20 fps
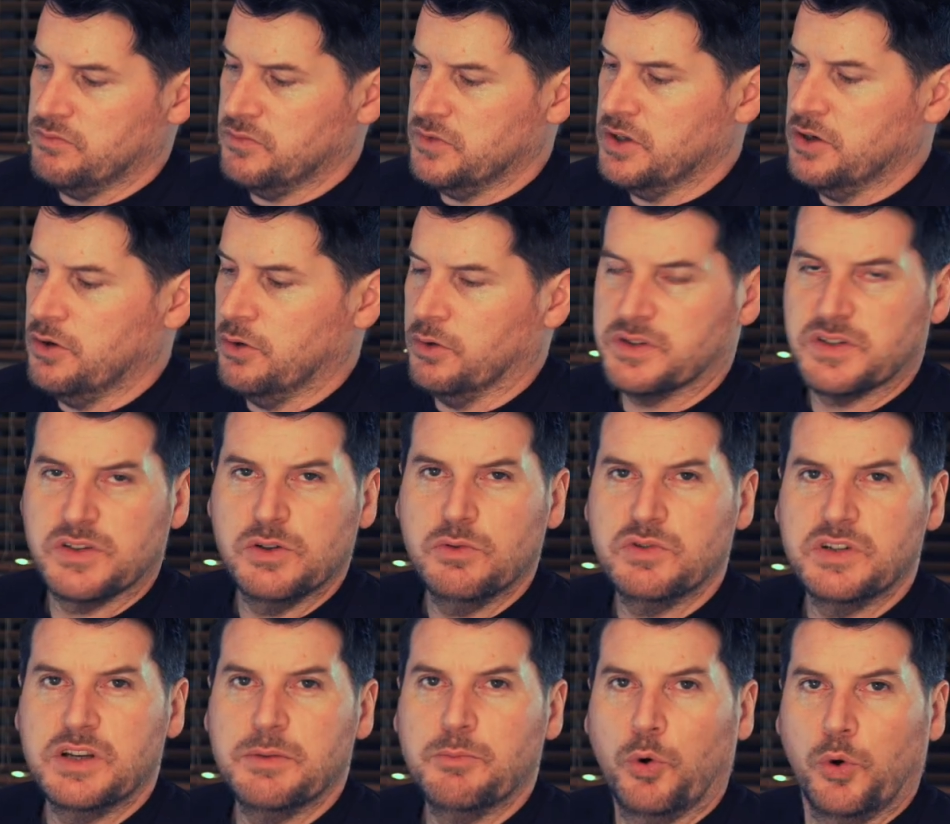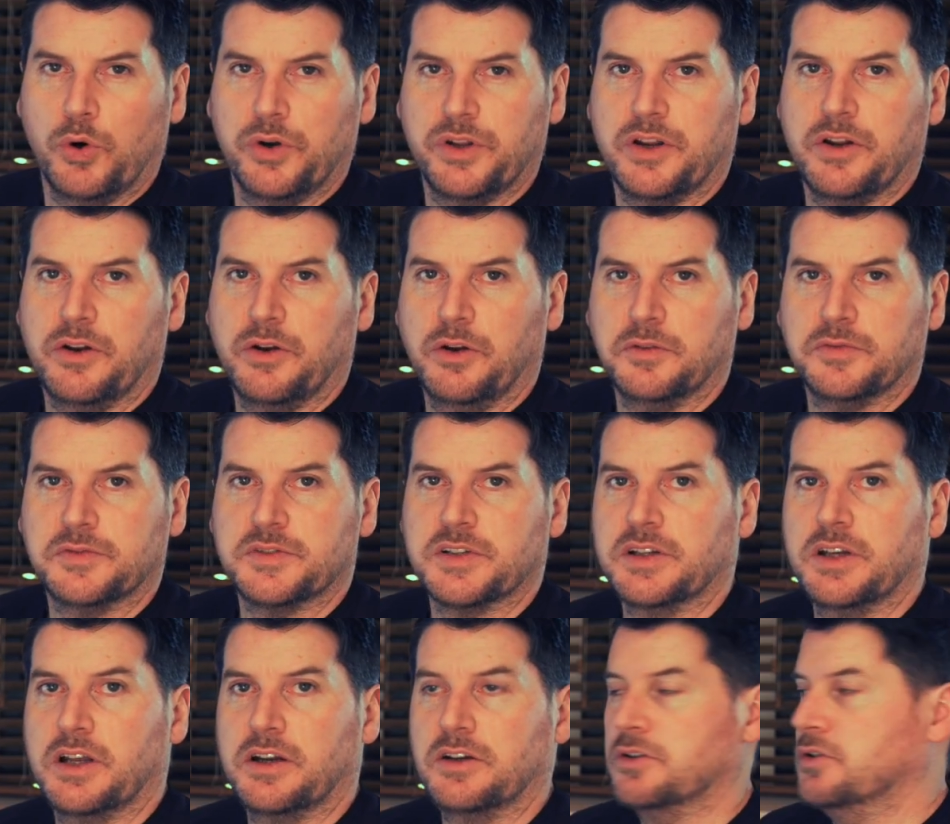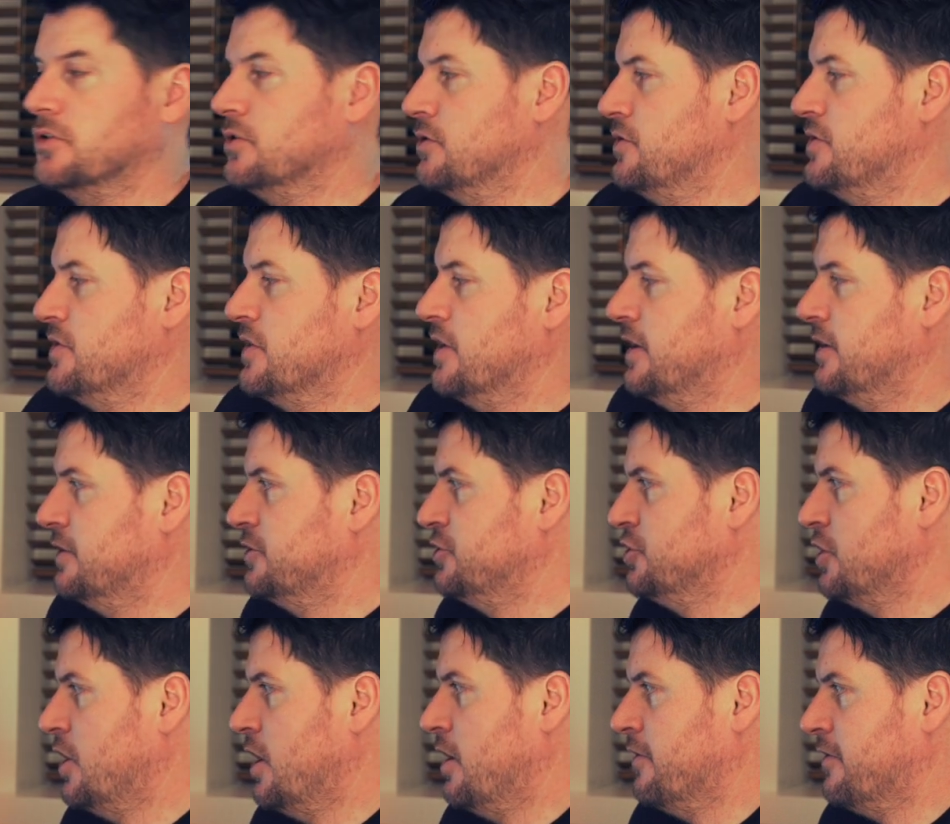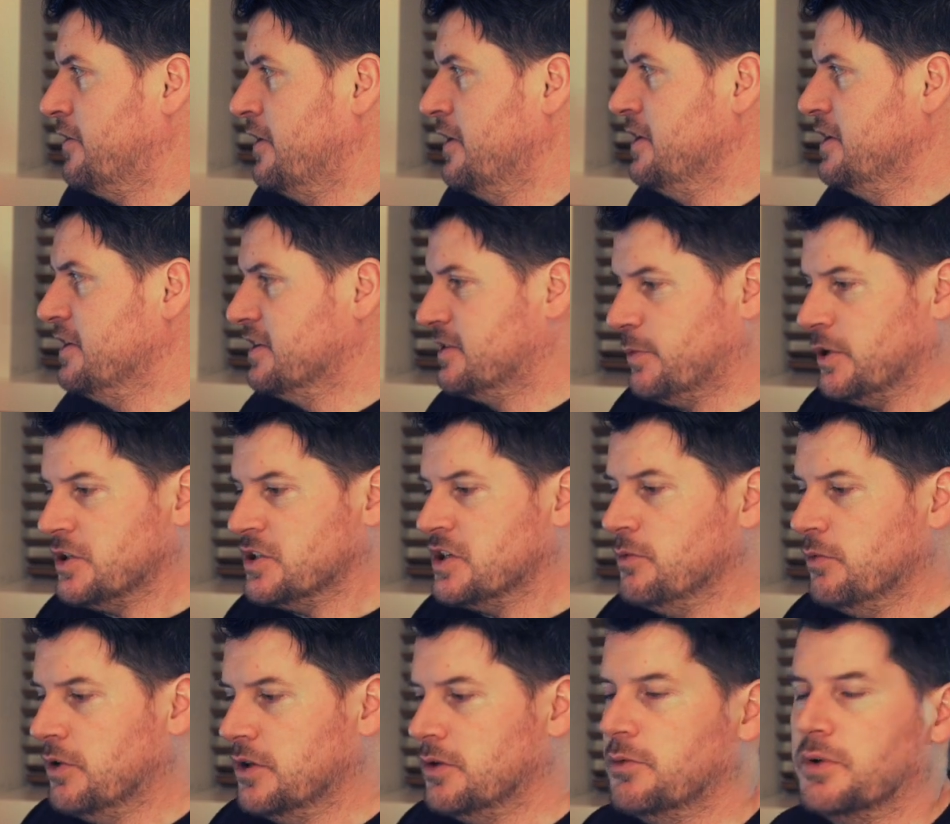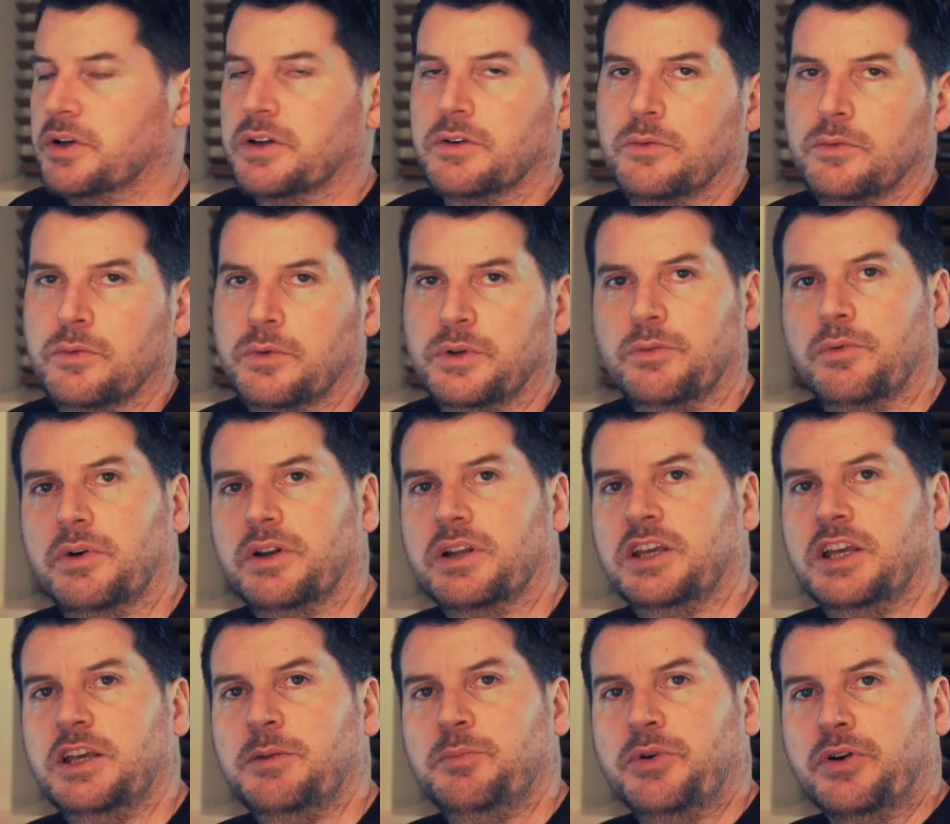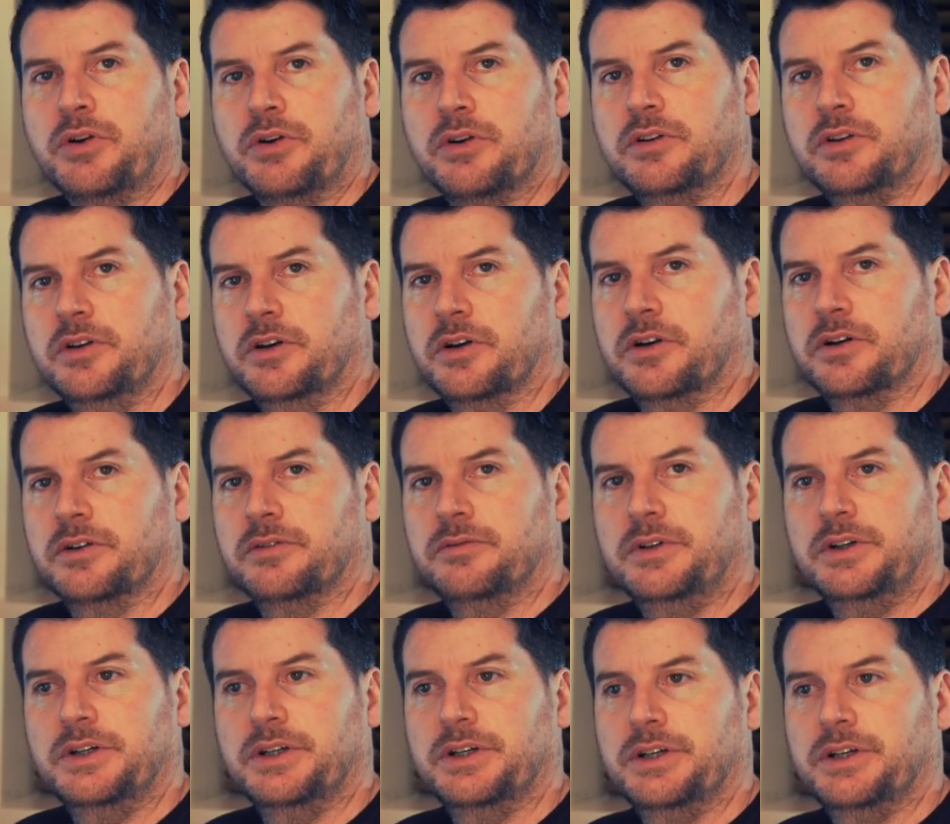you know, it's usually more than enough to get a good shot, especially when you want to, when you want to keep your